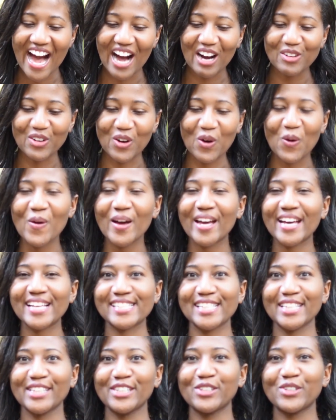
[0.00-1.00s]
outgoing
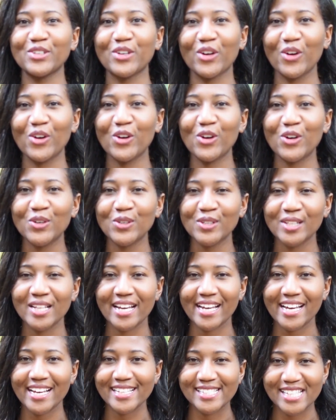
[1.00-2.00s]
as a little girl.
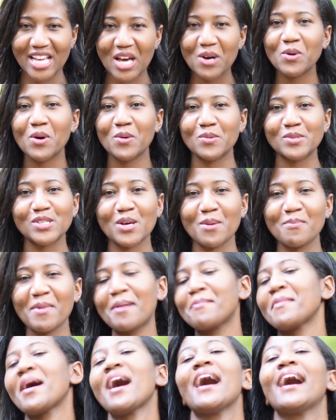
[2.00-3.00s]
Like I said, what was on
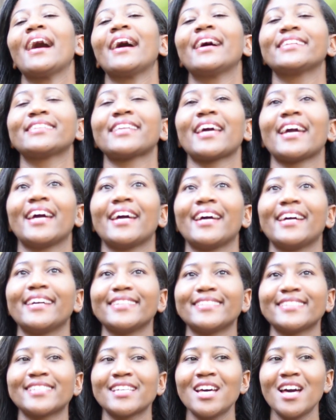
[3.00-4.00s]
my mind,
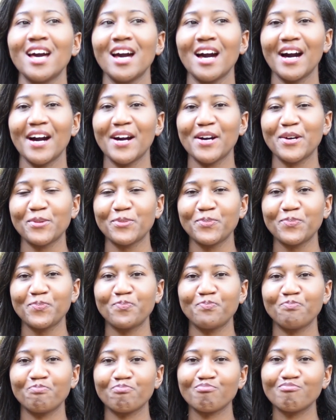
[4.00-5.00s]
and
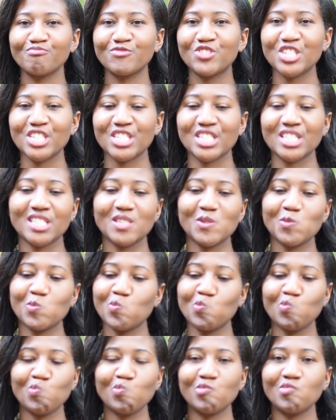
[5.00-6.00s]
just
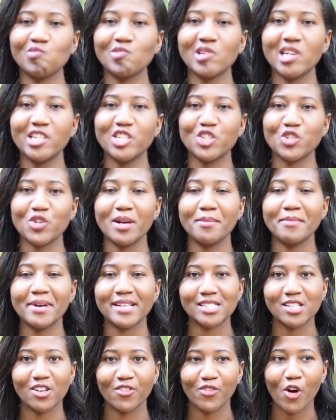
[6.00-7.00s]
enjoyed
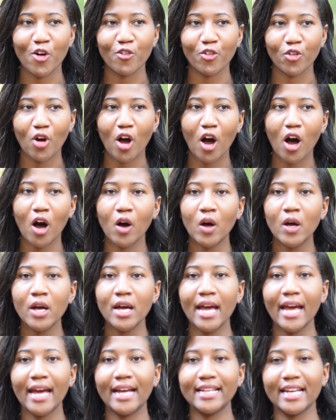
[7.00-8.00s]
myself overall.
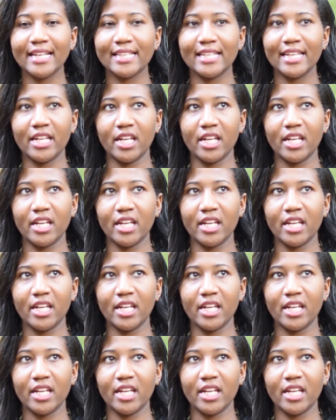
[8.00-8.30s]
And I